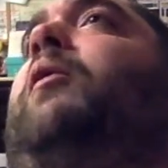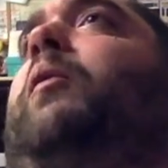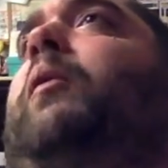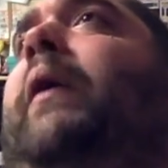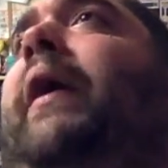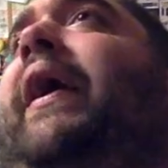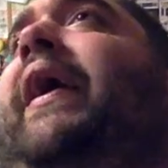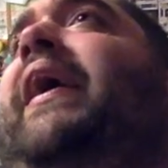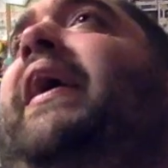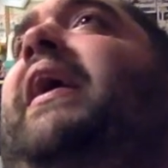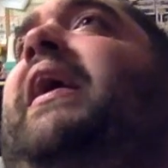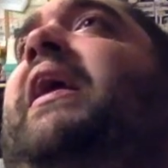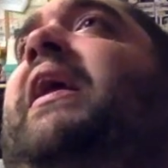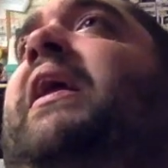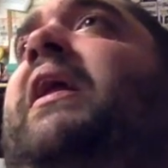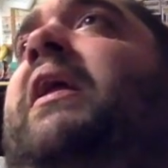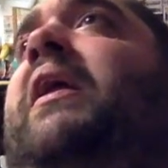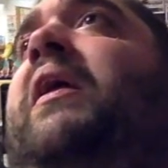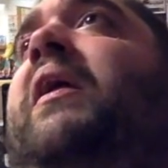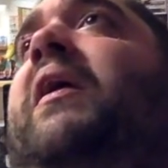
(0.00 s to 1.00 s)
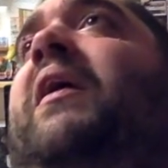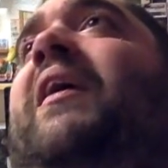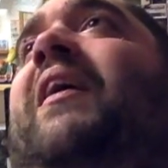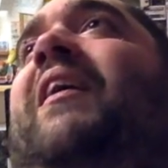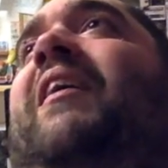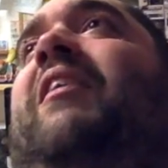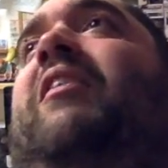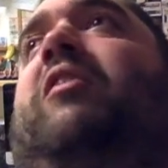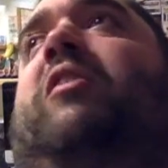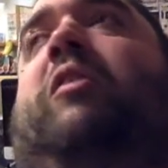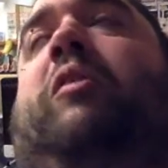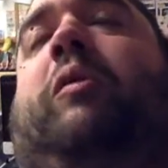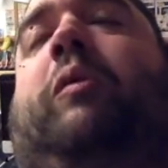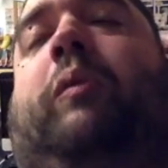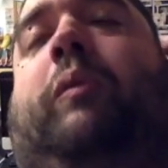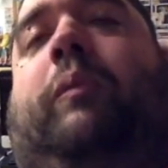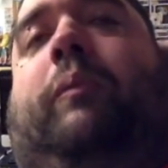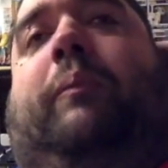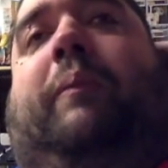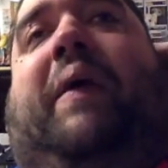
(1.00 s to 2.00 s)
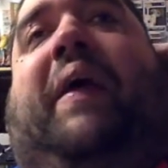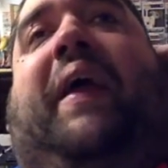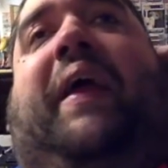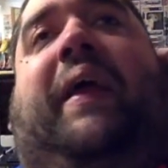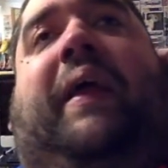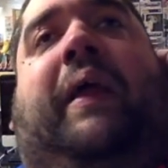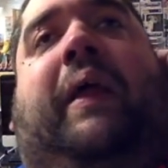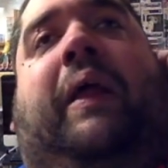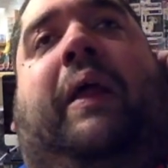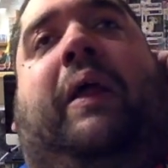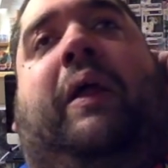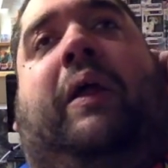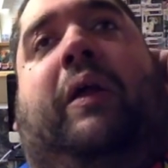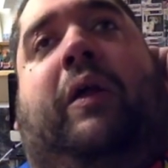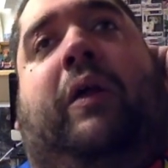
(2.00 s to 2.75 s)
a way to make